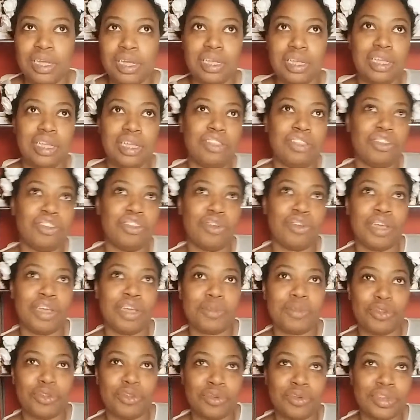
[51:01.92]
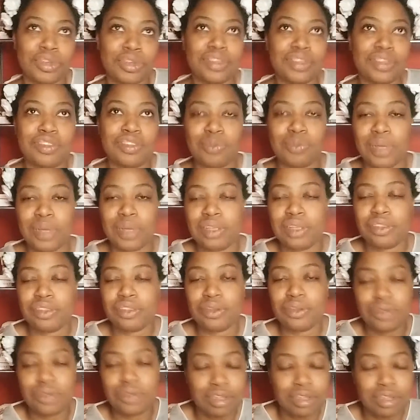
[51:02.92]
my Instagram stories as well,
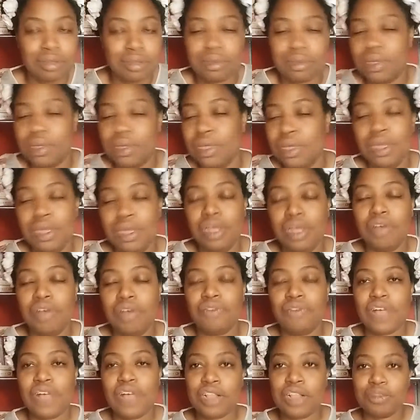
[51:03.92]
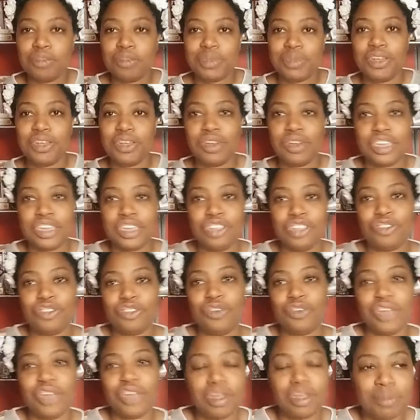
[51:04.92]
so you can follow me on
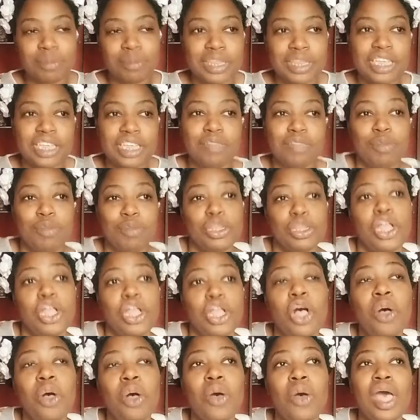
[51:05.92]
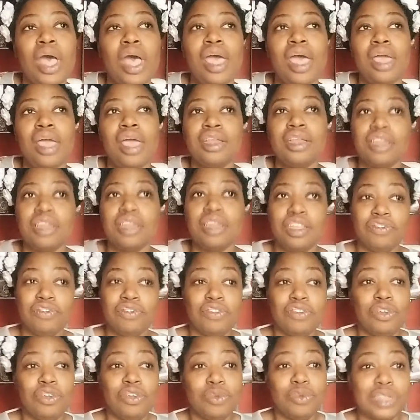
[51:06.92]
Instagram, link below. And
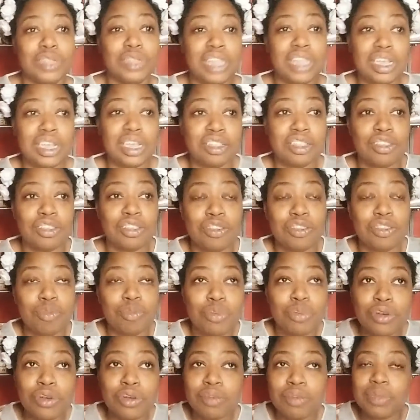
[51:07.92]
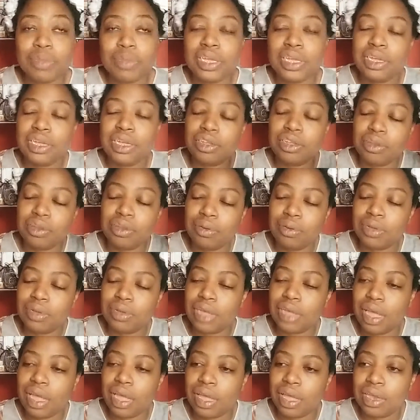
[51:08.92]
if you would like to support me, you
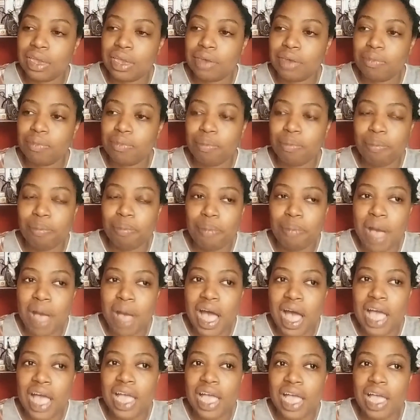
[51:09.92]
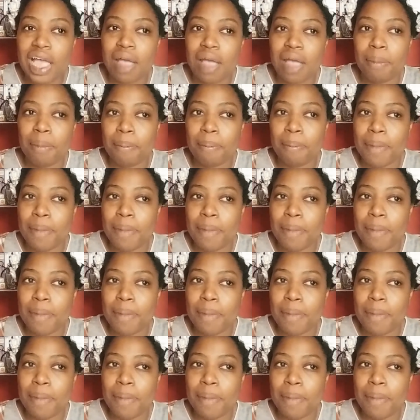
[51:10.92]
can buy